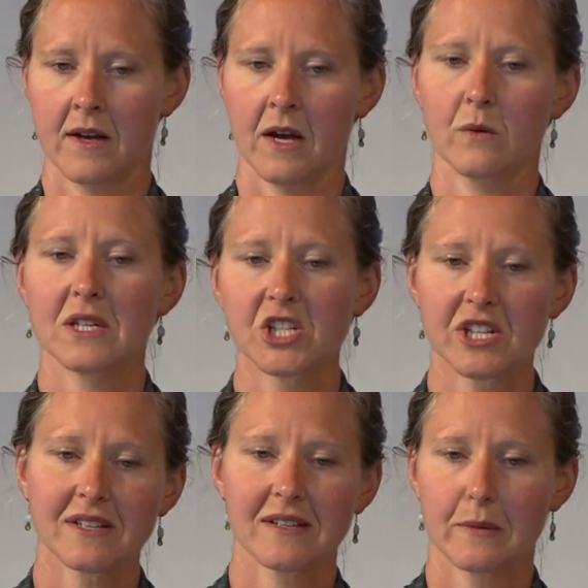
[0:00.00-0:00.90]
I want to
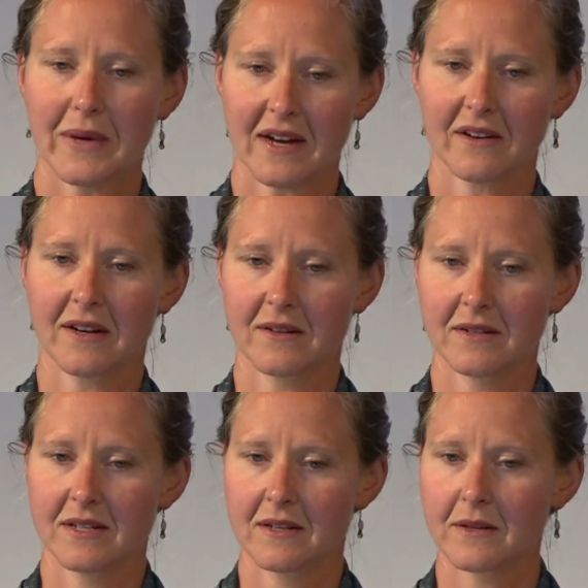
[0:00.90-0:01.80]
share a little
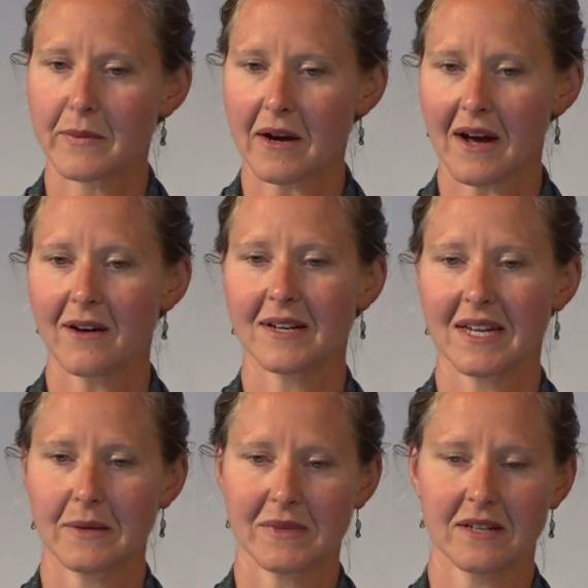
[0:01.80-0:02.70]
background about how I
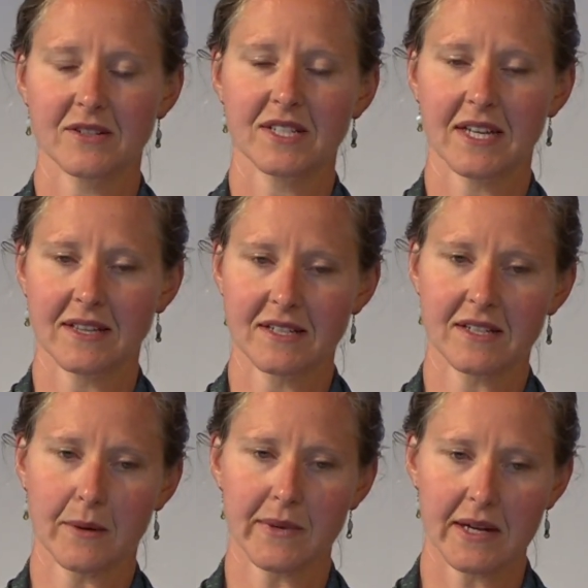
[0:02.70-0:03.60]
came to understand this
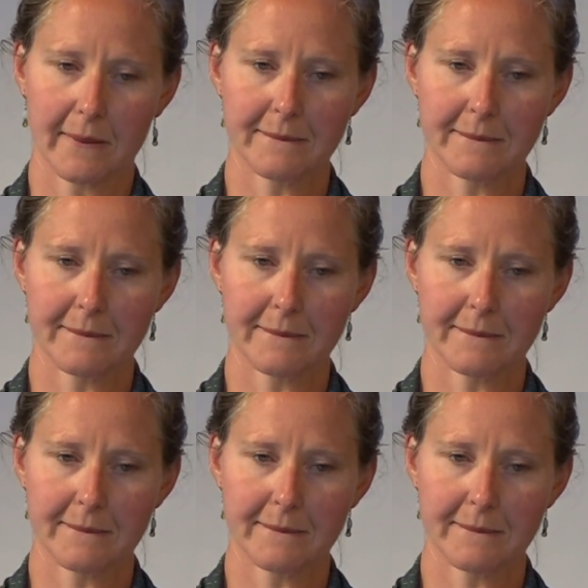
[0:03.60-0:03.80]
topic.